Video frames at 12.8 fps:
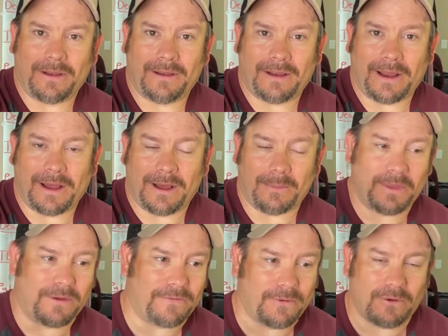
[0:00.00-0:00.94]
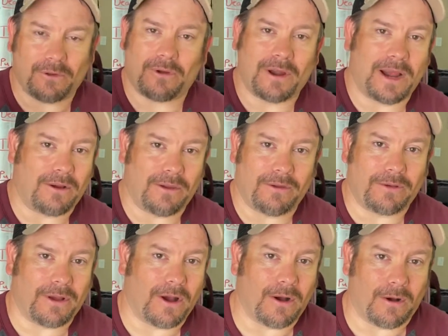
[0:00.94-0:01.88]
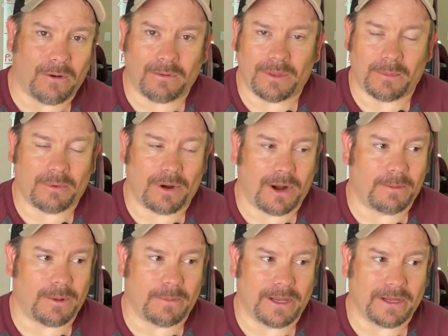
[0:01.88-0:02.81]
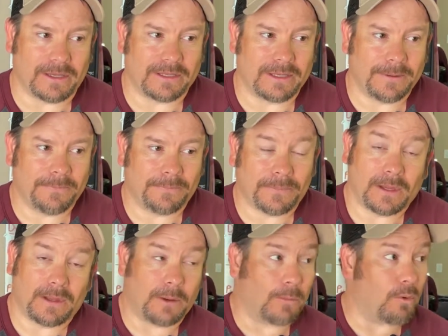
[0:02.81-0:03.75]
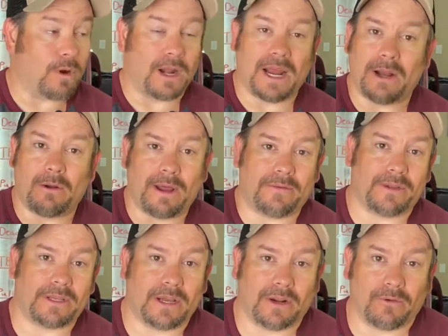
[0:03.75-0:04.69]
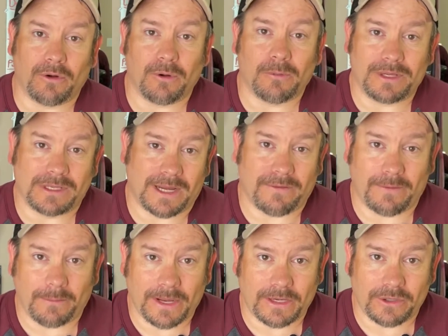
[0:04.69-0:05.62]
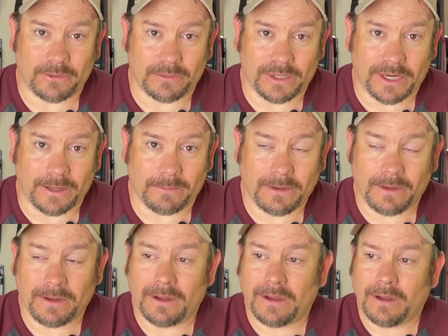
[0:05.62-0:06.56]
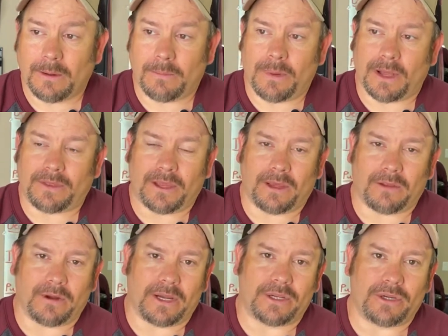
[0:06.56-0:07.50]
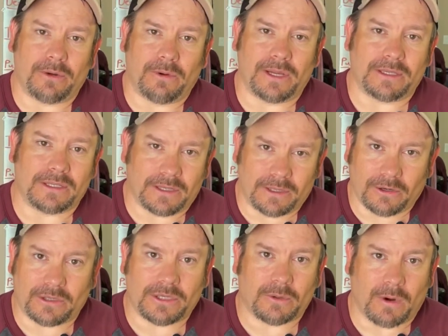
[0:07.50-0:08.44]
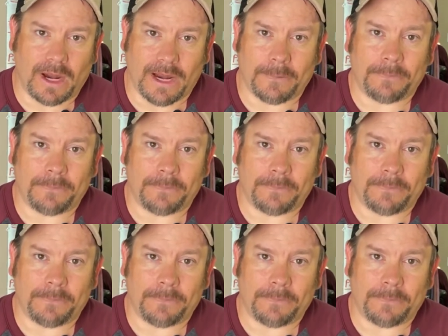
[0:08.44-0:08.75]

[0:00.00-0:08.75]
The further out you go, the problem is, number one, I don't have a ton of room because I have a bedroom gym. But the other issue is that there's sway.